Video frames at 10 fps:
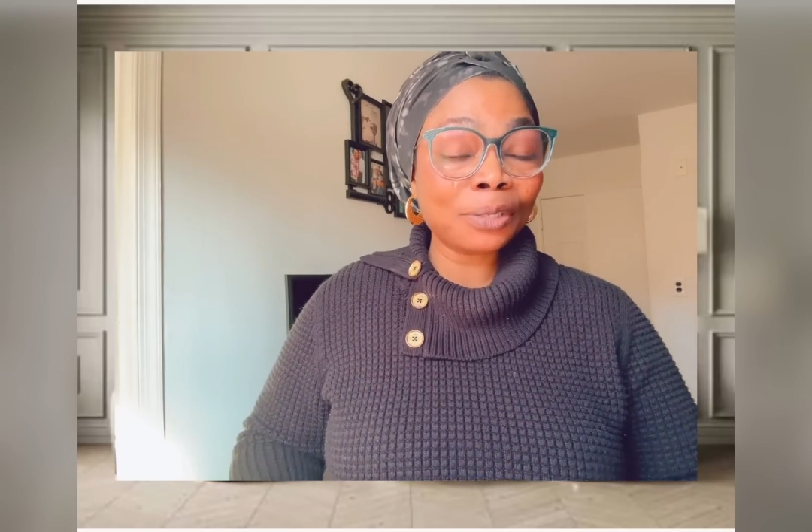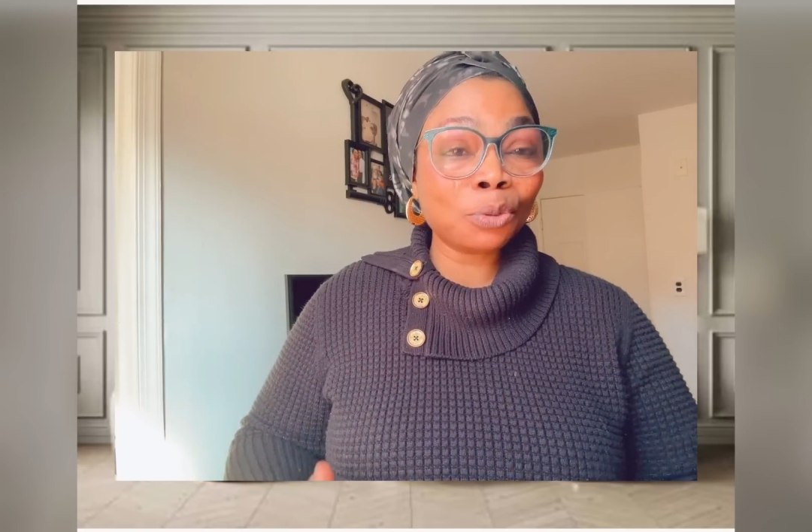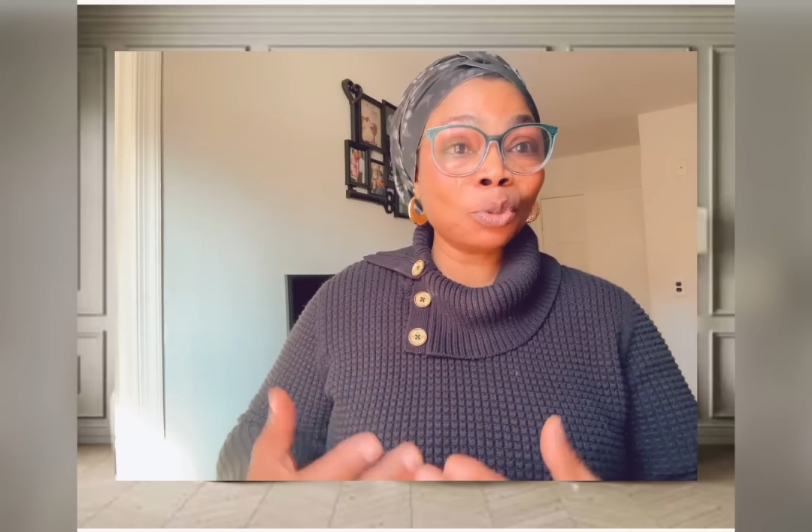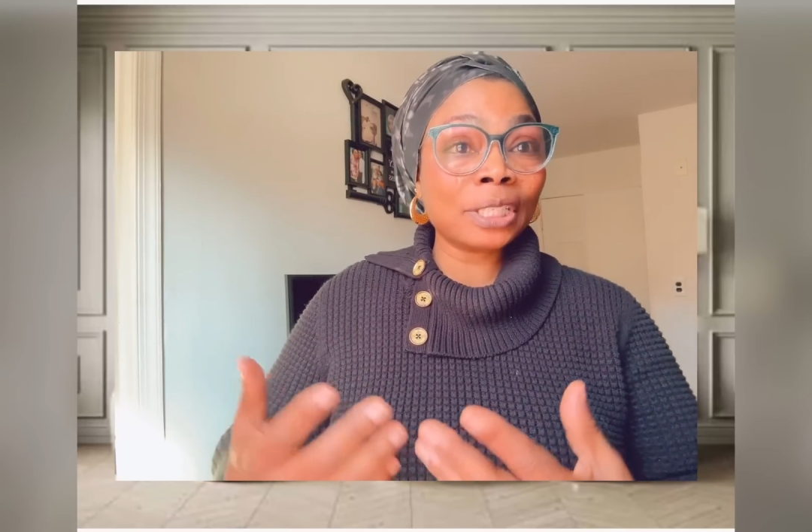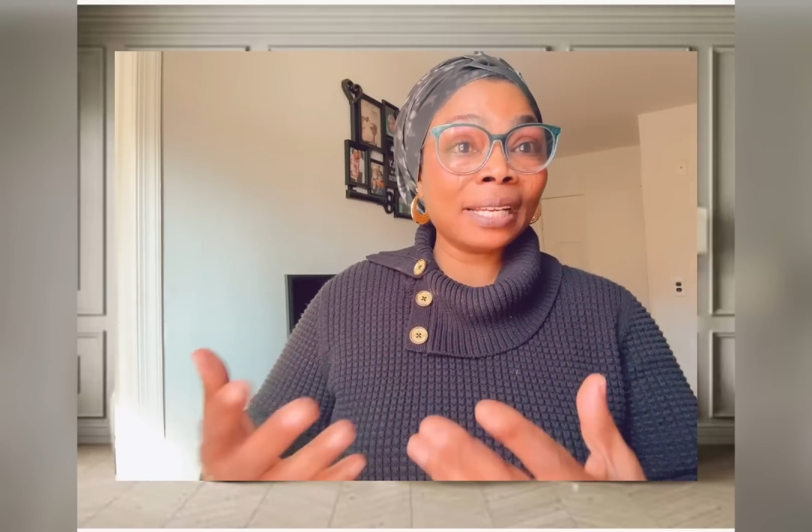
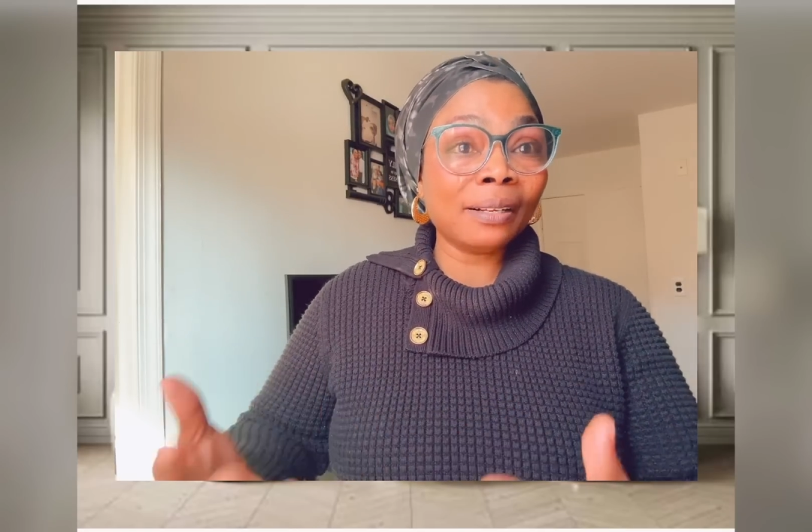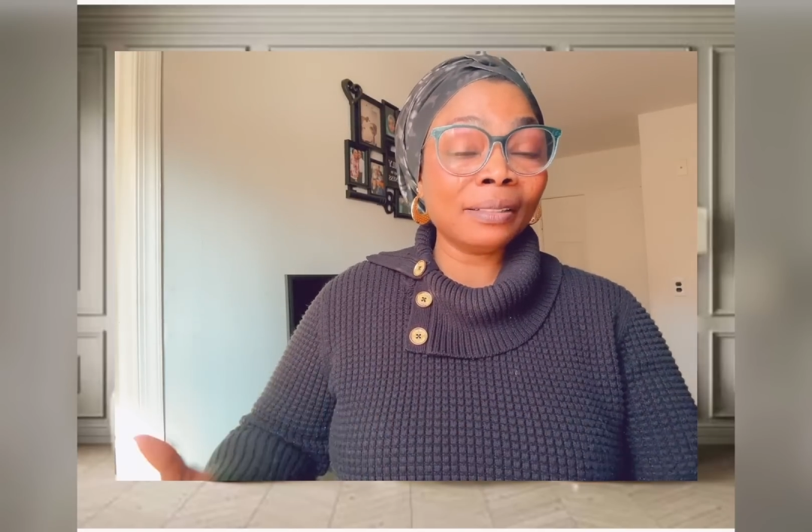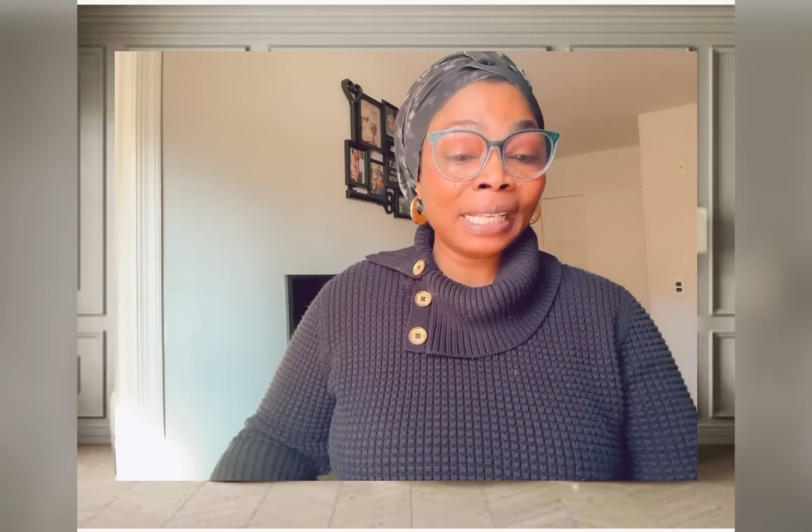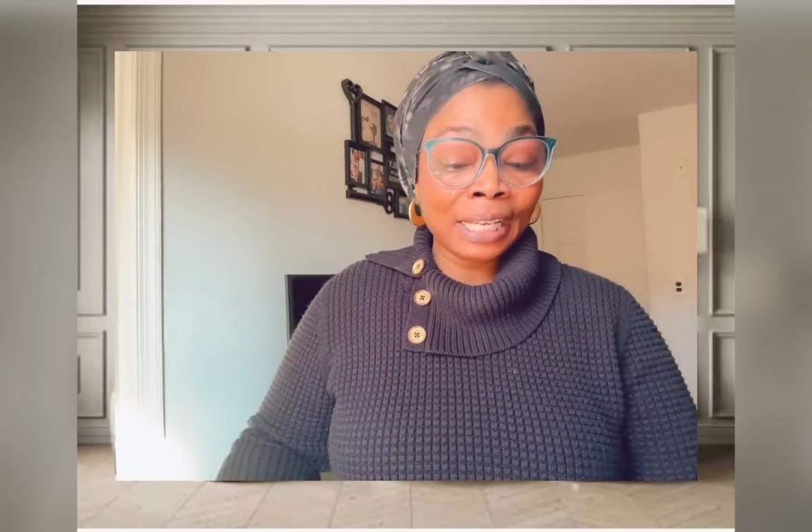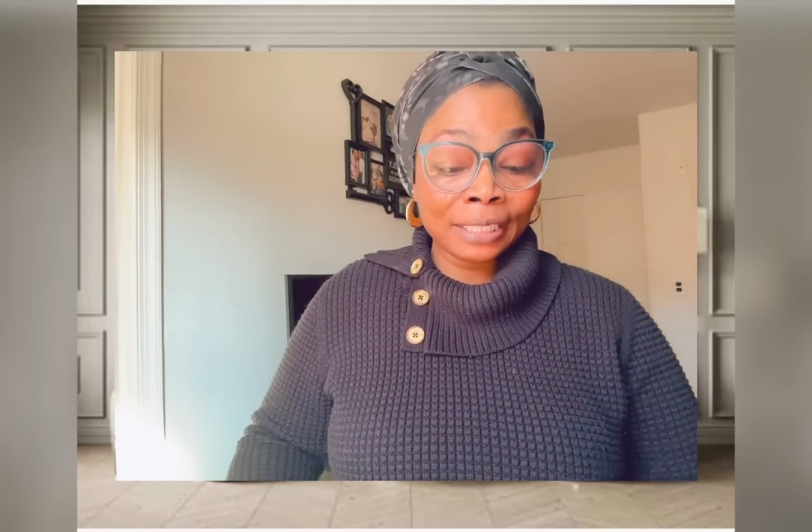to tell
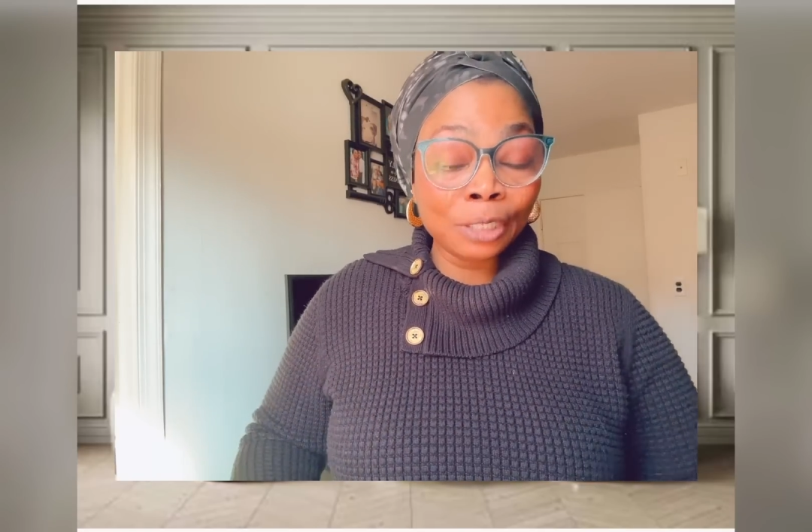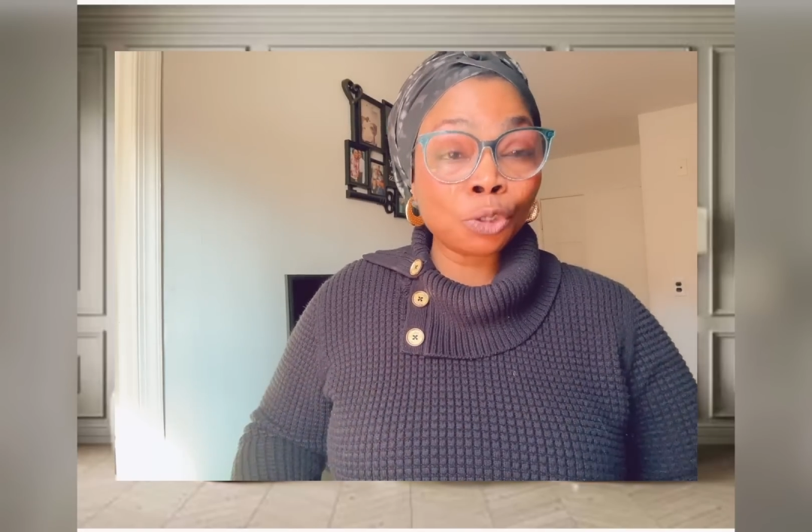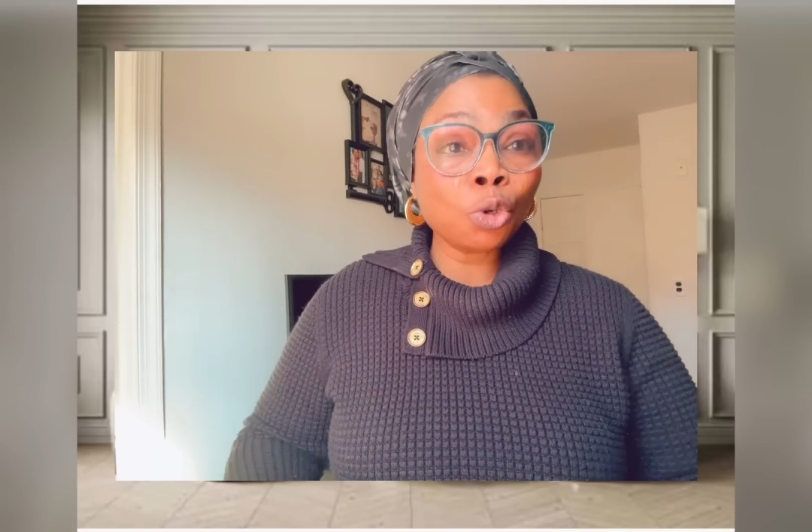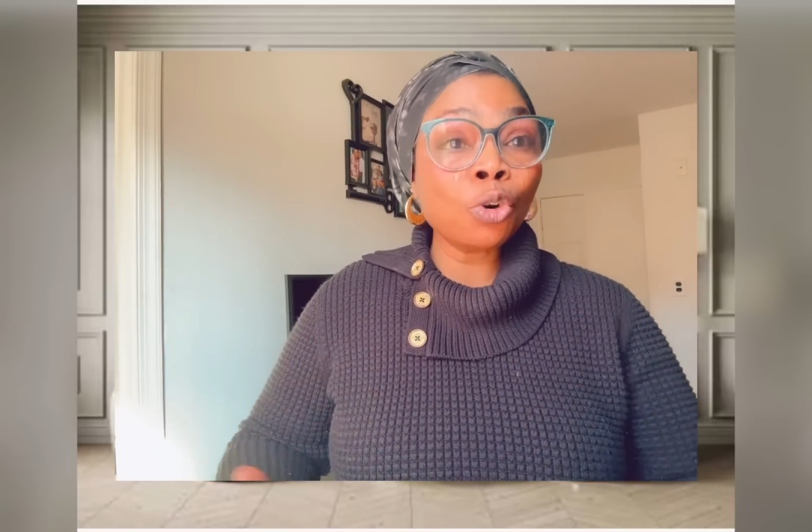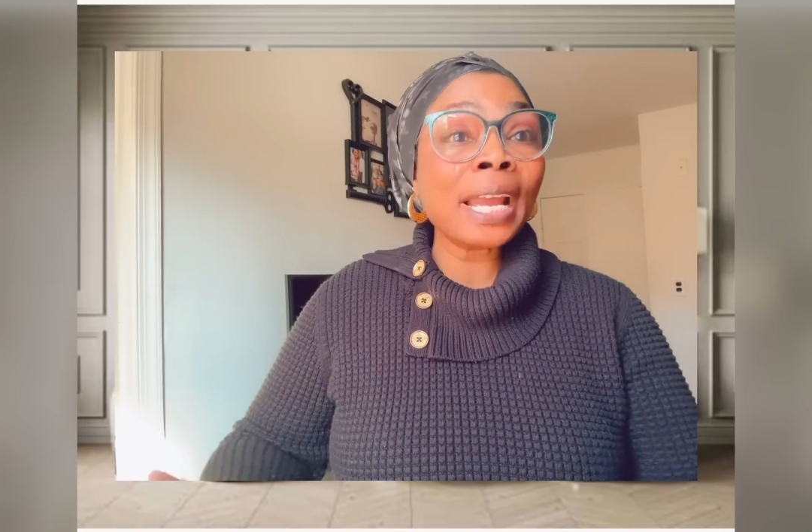the
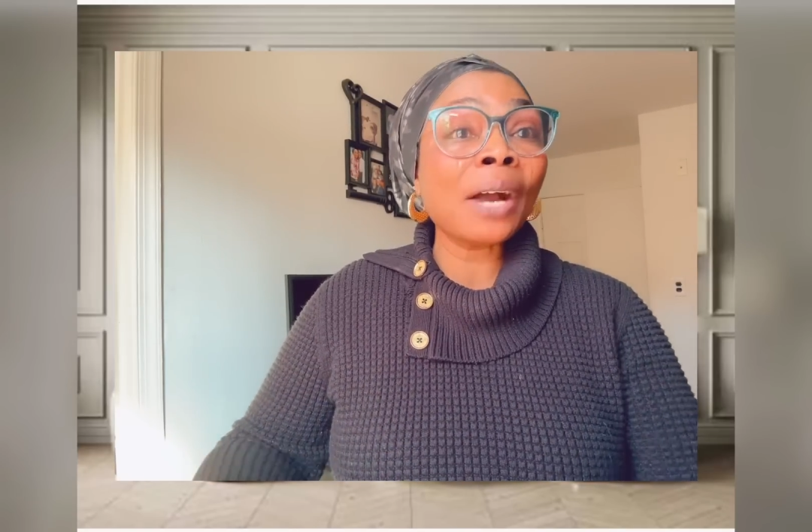story